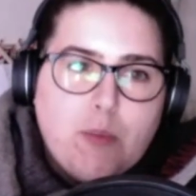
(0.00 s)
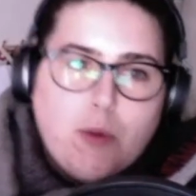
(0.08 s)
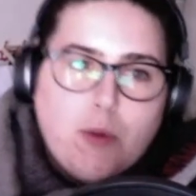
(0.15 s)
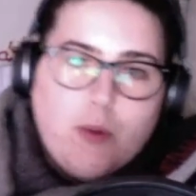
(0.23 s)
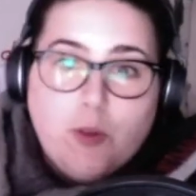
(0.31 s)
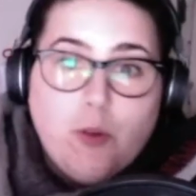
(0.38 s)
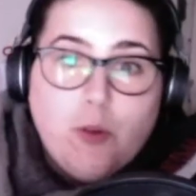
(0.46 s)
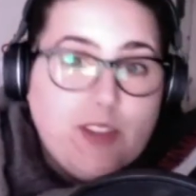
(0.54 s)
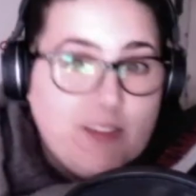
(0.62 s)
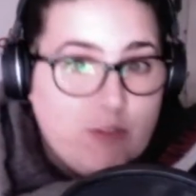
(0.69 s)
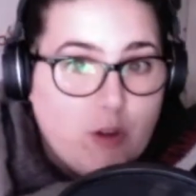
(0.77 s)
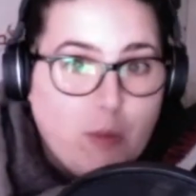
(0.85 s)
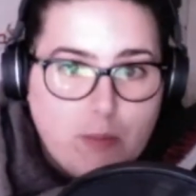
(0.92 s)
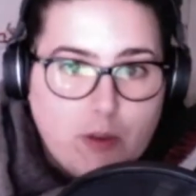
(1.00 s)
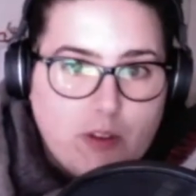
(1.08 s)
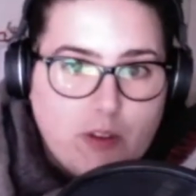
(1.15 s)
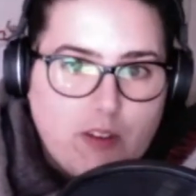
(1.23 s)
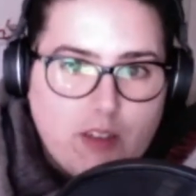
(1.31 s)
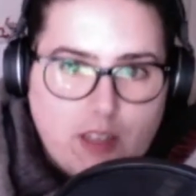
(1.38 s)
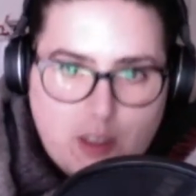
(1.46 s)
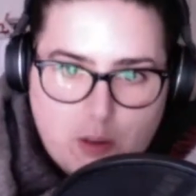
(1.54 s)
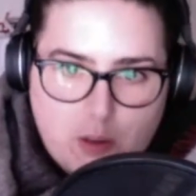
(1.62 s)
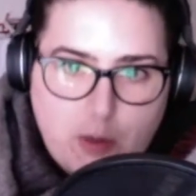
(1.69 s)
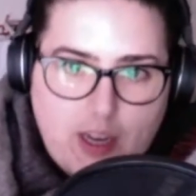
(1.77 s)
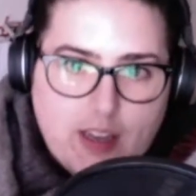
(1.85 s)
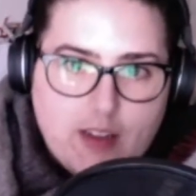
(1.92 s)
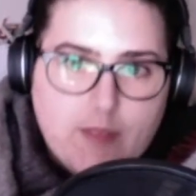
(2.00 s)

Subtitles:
personal development in a way.